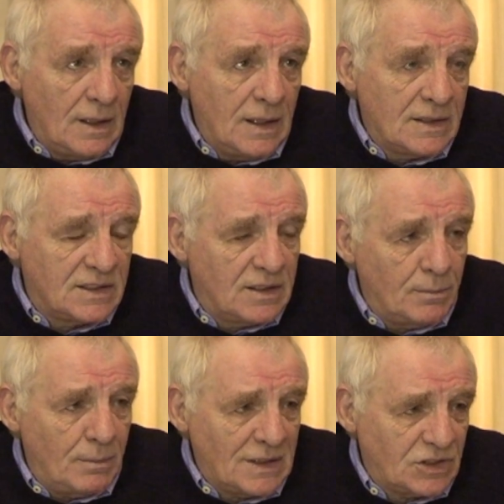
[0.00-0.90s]
It's the
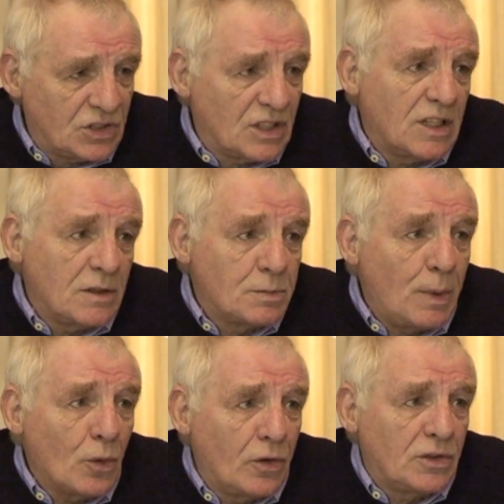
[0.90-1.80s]
Manchester teams
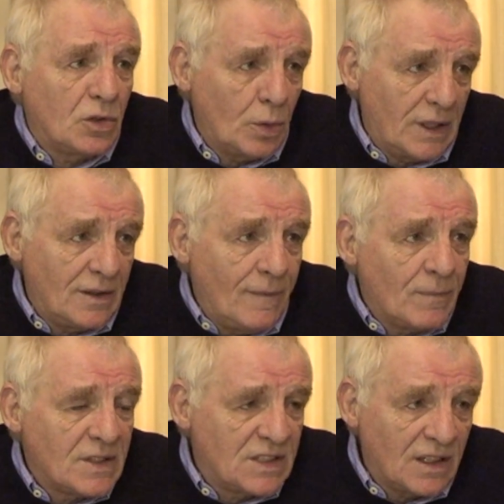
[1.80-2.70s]
both to win.
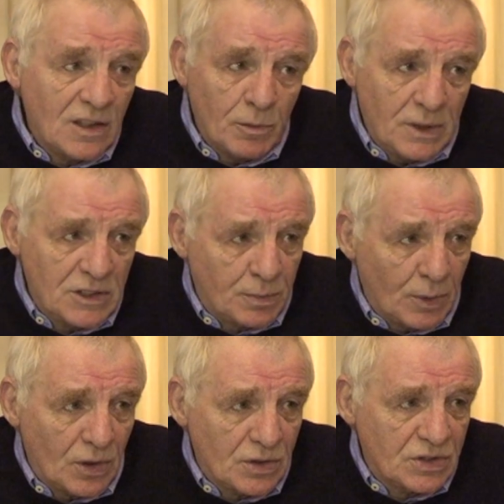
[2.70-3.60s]
City to beat
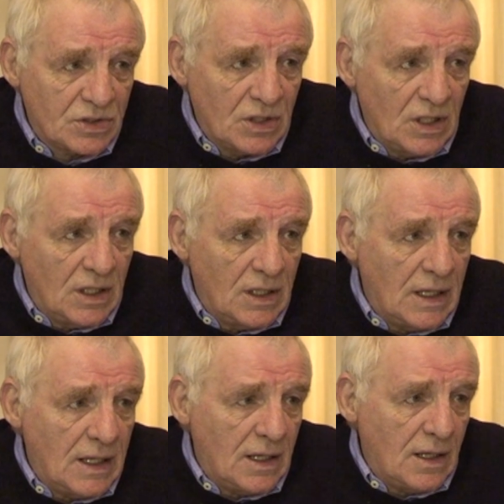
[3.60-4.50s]
Spurs
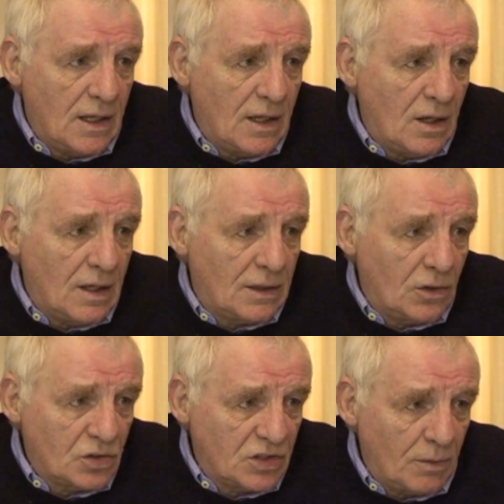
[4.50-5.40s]
at
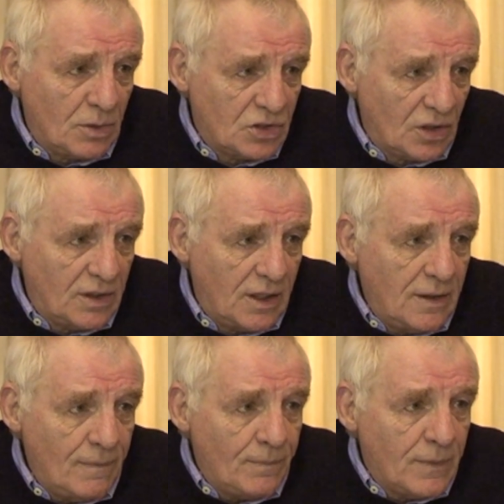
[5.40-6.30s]
lunchtime on
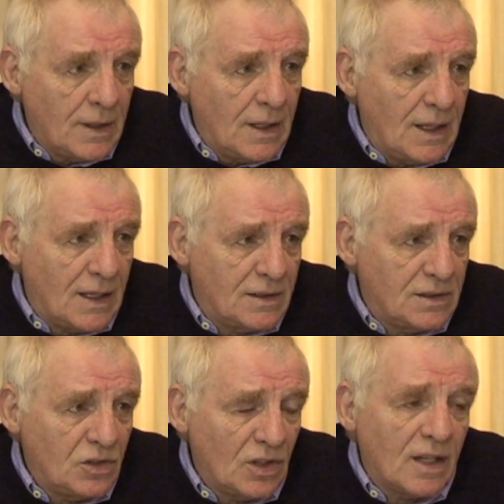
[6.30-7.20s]
Sunday, and
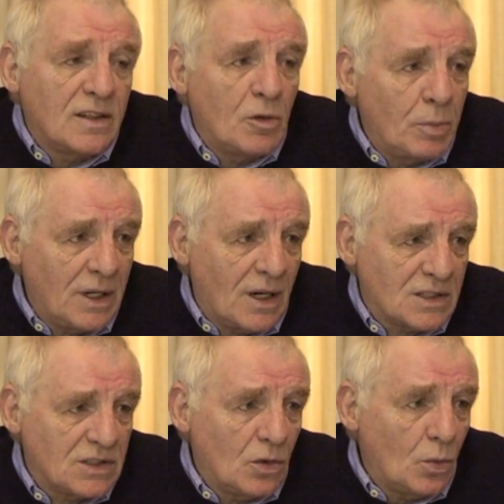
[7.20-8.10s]
United to beat
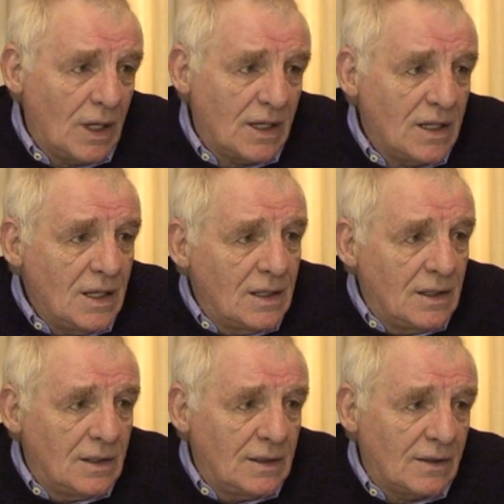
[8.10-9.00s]
Arsenal away.
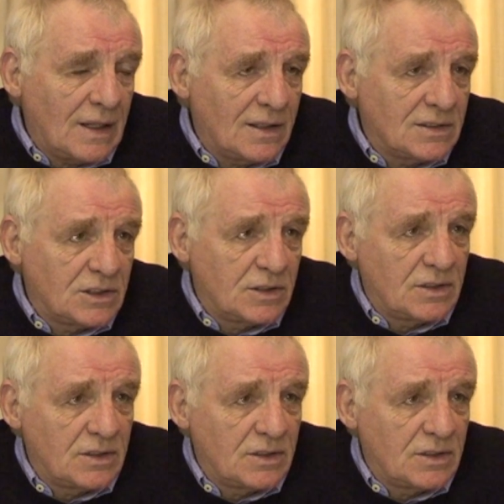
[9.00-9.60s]
Now that